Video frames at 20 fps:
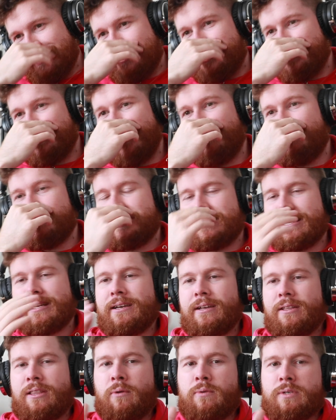So that was
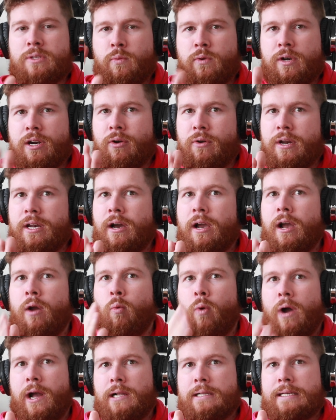the that was the one and only night I
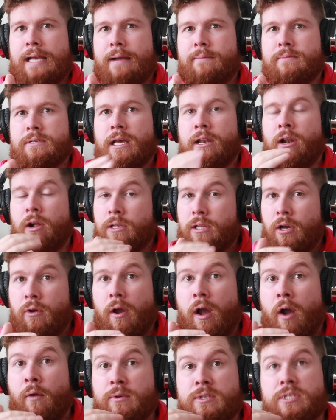wild camped, and
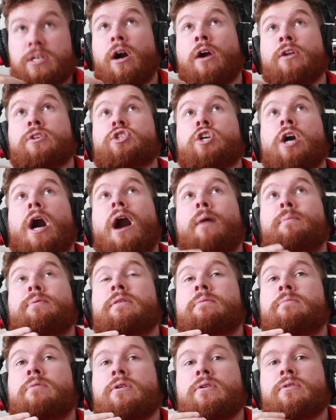although I was on top
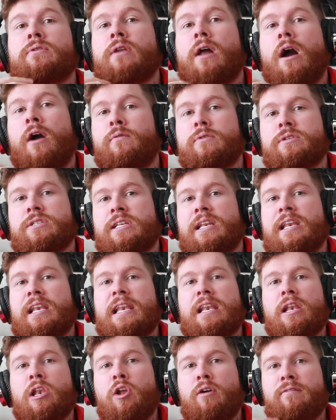of the moon, I was
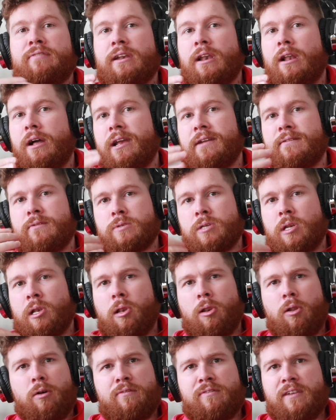loving life. It was a
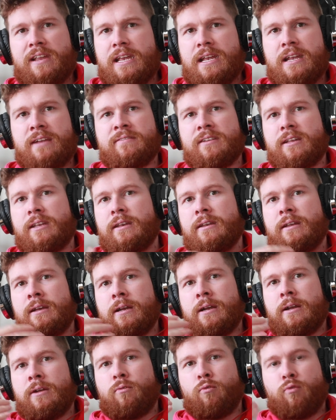lovely evening.
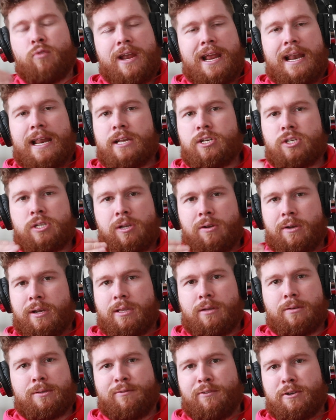Really, just look
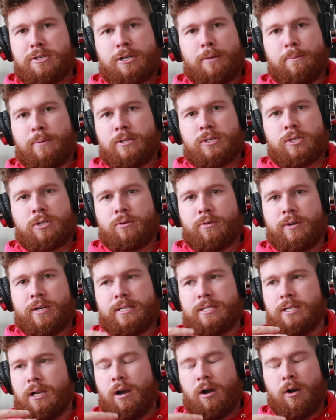at those first couple of
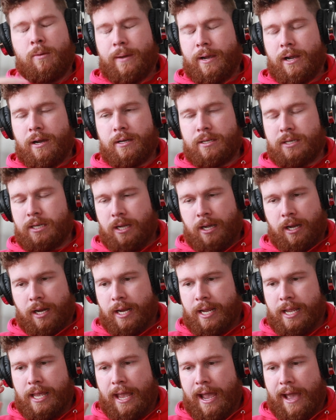stories. Oh my God, I
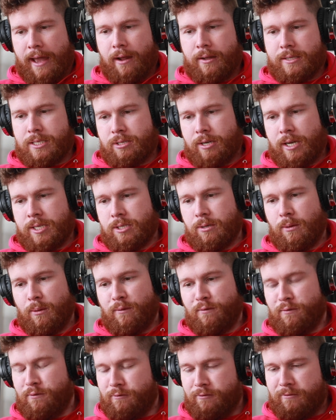cannot stress
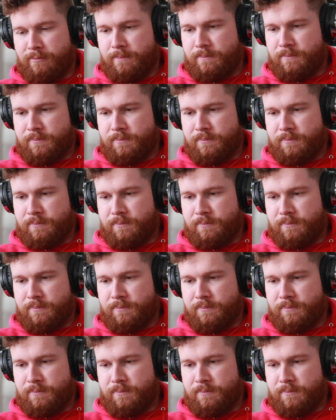enough